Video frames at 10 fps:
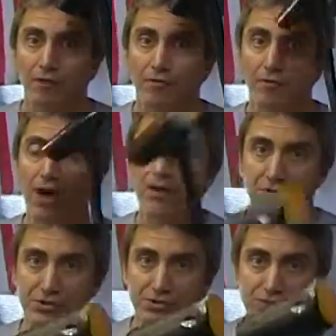
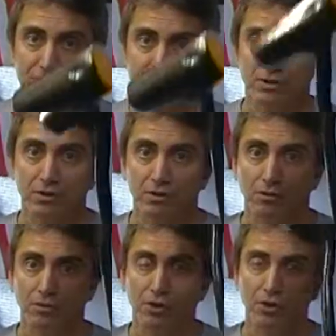veterans
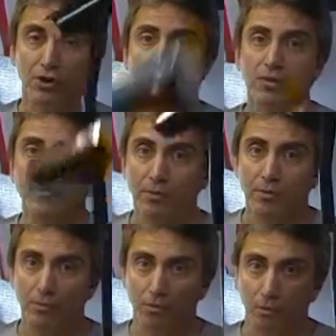returning
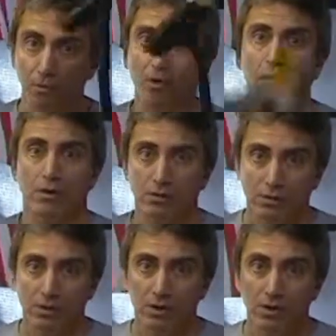from
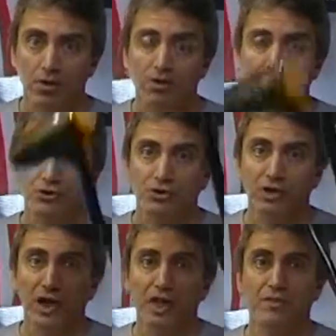war
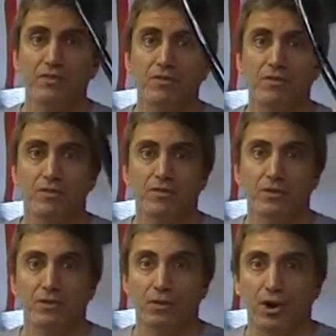should get
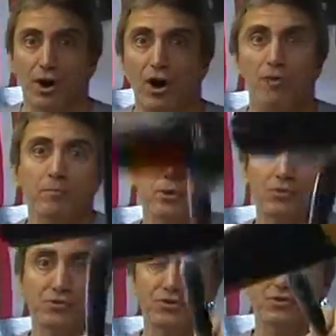the
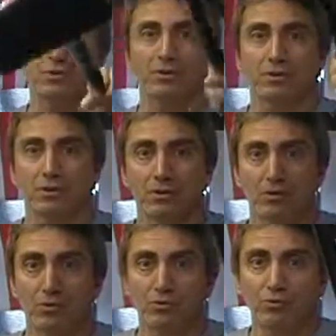utmost
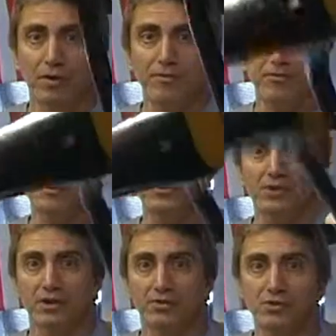
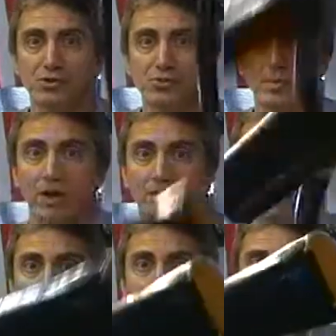preference and
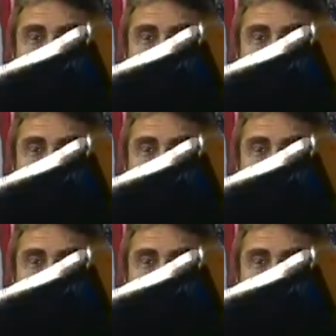respect